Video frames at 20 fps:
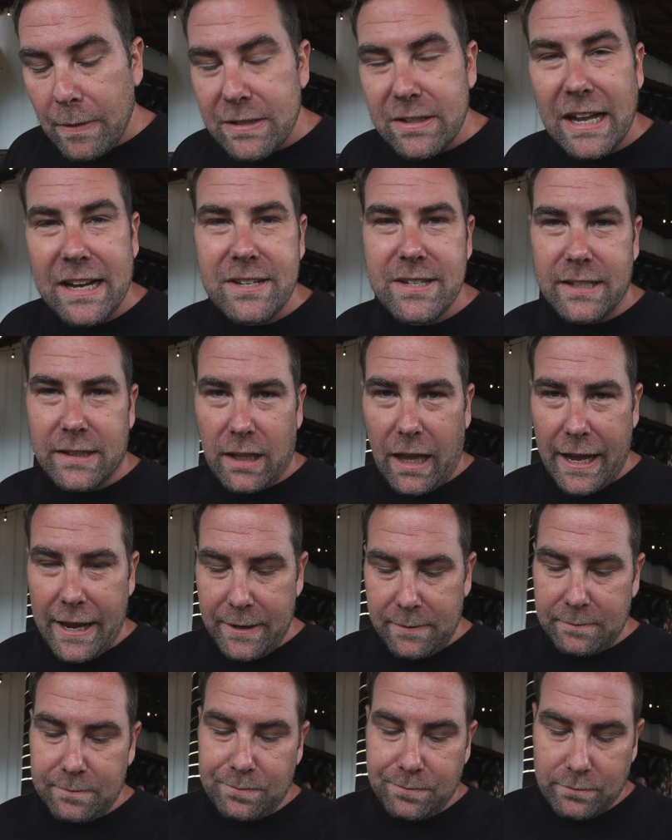Nice and
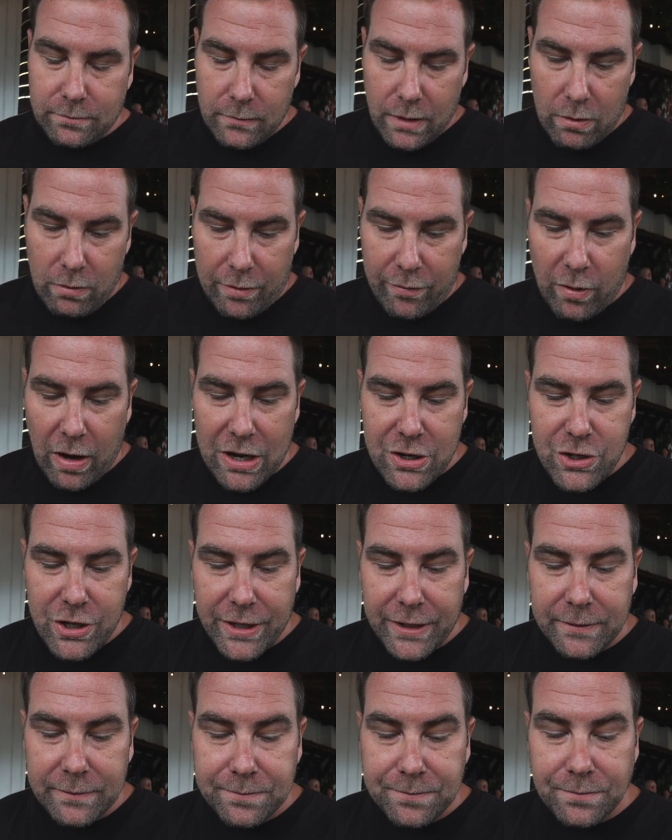light,
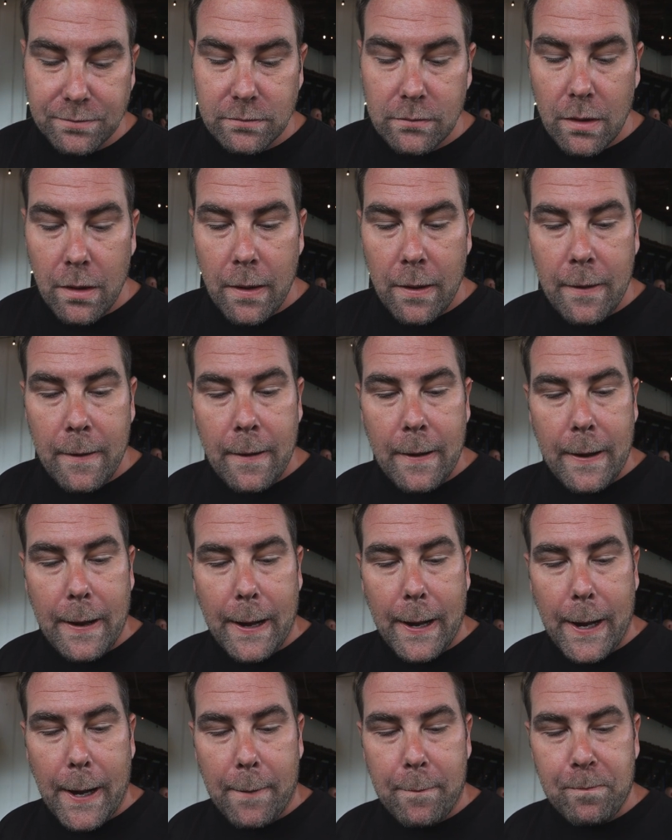refreshing.
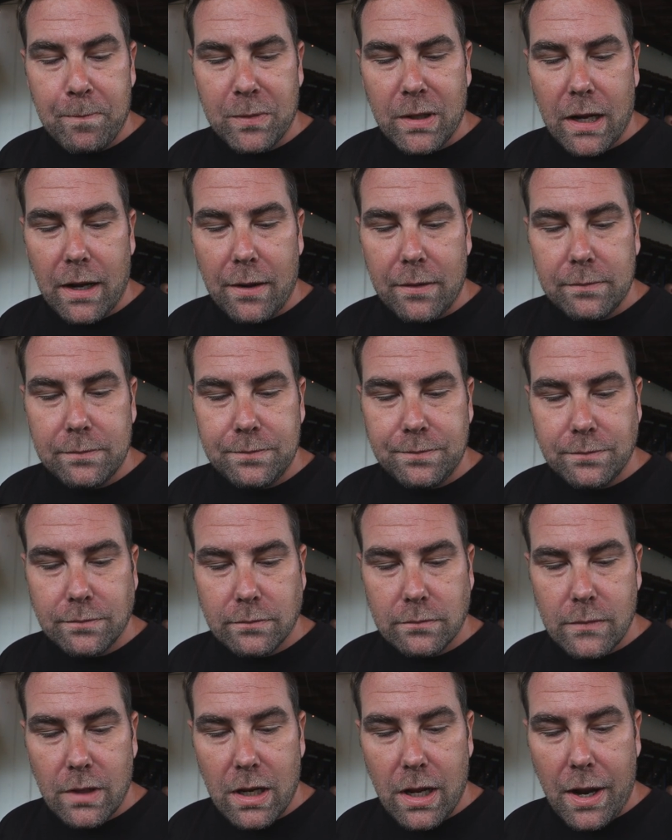
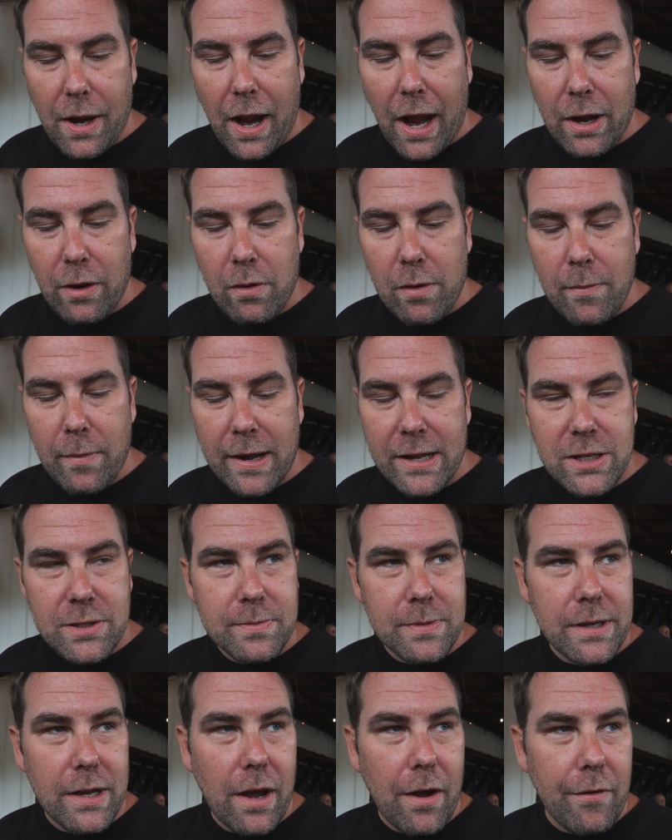Um, kind of reminds
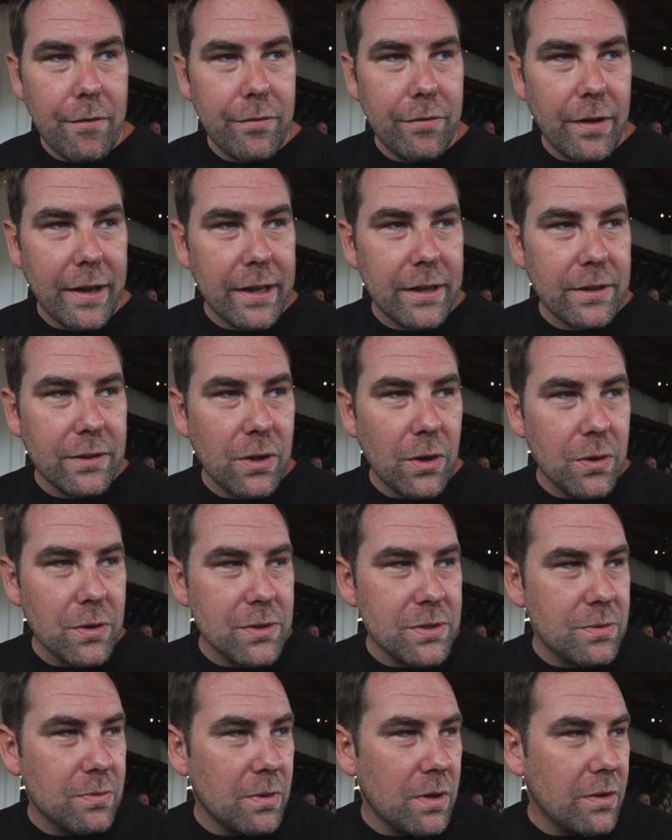me of like
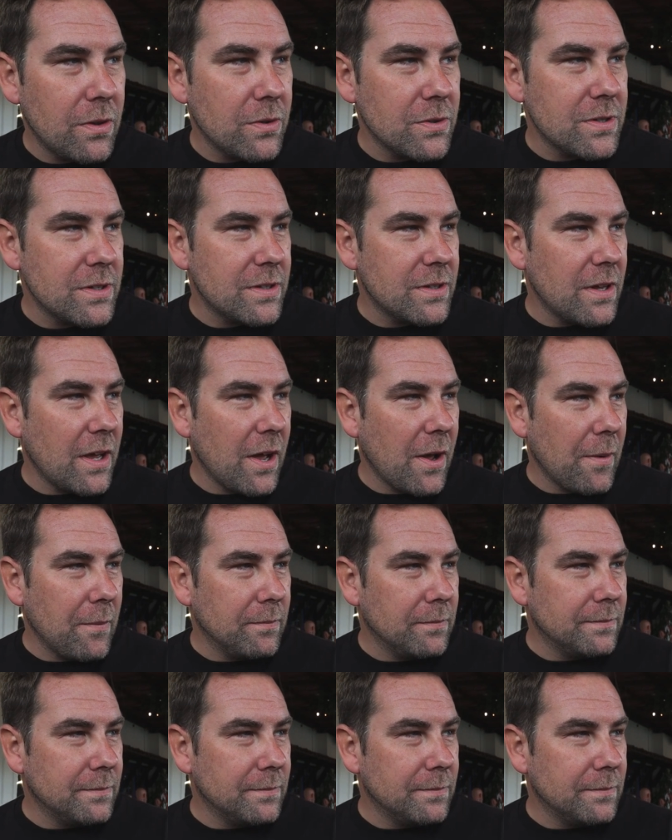those, what are those, um,